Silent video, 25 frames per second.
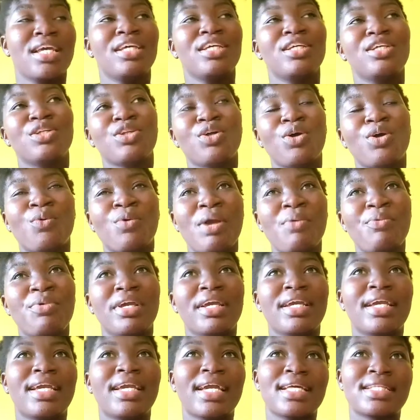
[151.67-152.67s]
You know, when we
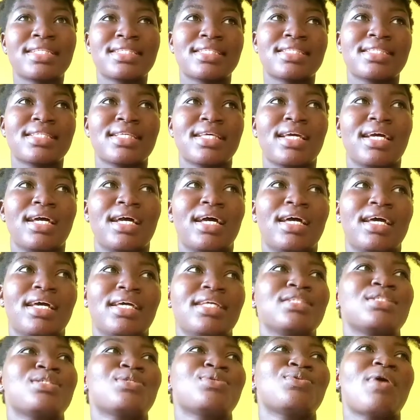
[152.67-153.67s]
get
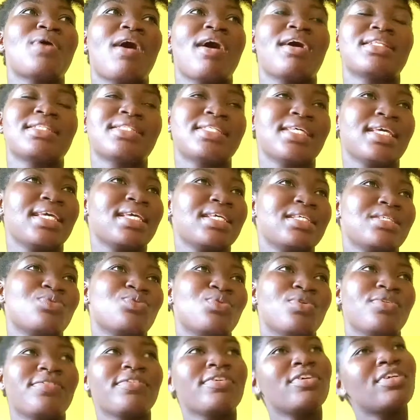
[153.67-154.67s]
into our teens, we
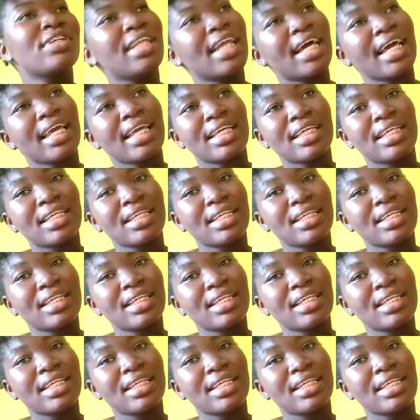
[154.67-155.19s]
feel like